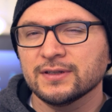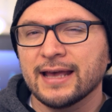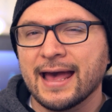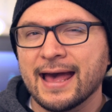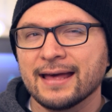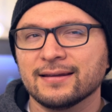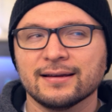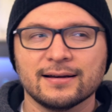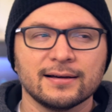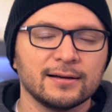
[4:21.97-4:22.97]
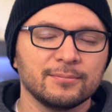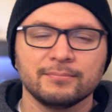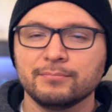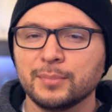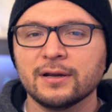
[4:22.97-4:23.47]
to add a
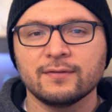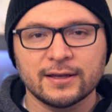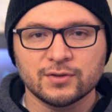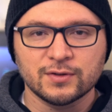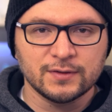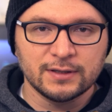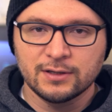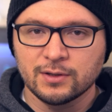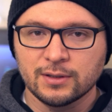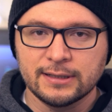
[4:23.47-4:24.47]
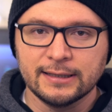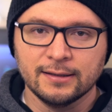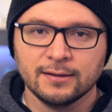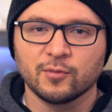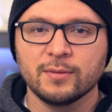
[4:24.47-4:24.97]
bit of extra security
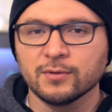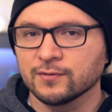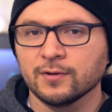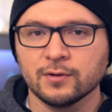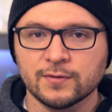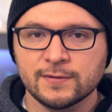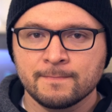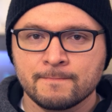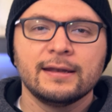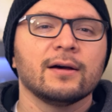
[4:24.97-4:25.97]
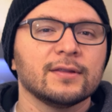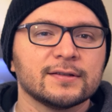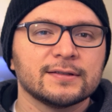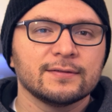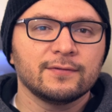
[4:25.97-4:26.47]
for people's phones. Now,
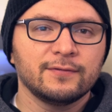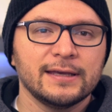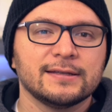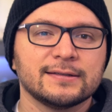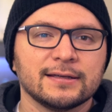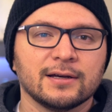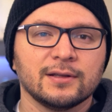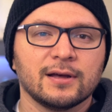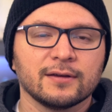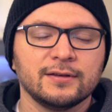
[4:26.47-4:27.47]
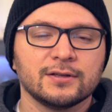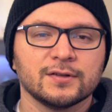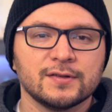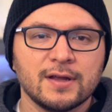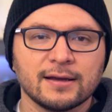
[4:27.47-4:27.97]
this face unlock feature
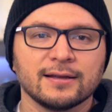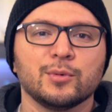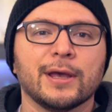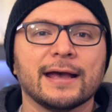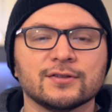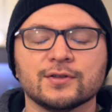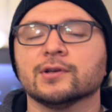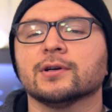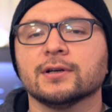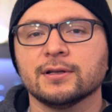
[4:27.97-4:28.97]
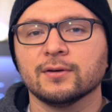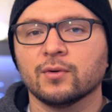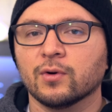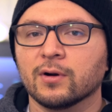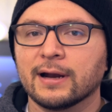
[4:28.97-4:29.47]
is not going to be as good
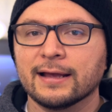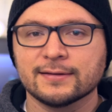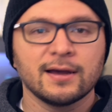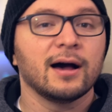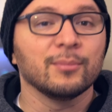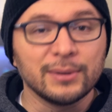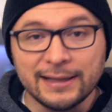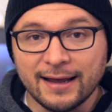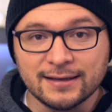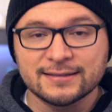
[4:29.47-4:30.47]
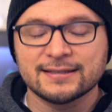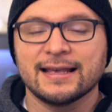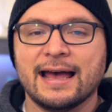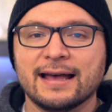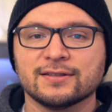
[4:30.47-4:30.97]
or as complex
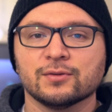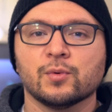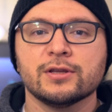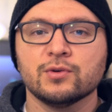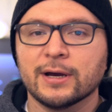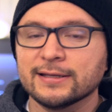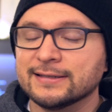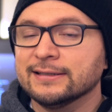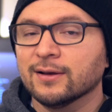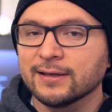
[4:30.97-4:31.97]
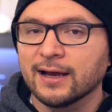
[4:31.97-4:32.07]
as the one you might see on the